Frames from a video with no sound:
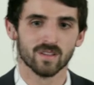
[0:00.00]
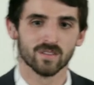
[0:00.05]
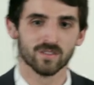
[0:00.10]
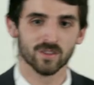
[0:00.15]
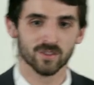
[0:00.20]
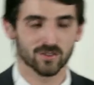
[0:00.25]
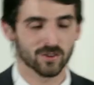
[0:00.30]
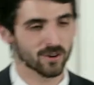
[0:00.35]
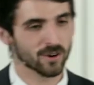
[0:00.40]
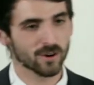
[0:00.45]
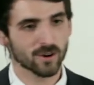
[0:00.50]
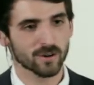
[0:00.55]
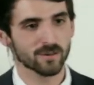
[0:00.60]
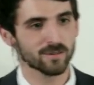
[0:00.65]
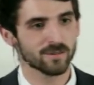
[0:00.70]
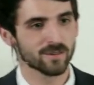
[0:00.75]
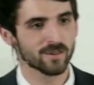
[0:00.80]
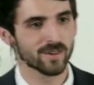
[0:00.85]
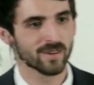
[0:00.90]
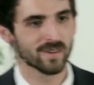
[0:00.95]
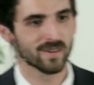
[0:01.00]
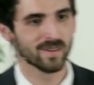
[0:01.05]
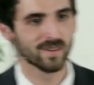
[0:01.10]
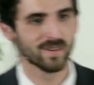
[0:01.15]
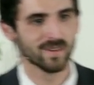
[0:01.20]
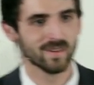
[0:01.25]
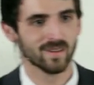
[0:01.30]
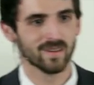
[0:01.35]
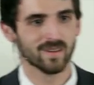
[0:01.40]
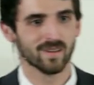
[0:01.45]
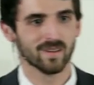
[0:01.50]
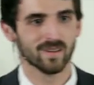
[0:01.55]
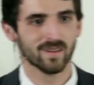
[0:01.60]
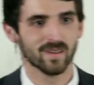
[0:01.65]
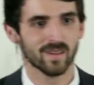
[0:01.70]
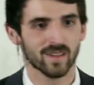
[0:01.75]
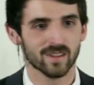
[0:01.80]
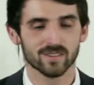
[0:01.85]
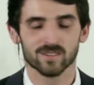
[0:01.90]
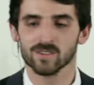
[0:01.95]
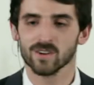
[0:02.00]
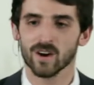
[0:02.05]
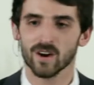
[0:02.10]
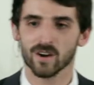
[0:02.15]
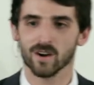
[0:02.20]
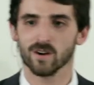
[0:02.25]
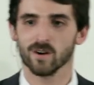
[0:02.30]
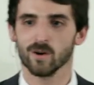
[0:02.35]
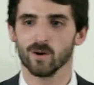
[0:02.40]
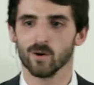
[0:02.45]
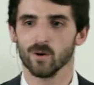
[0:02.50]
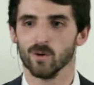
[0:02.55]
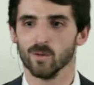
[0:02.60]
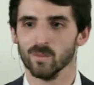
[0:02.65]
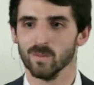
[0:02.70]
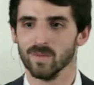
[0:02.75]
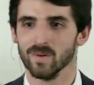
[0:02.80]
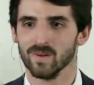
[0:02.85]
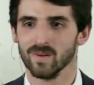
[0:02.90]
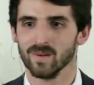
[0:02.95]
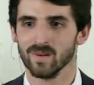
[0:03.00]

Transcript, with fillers: this earth is not our home.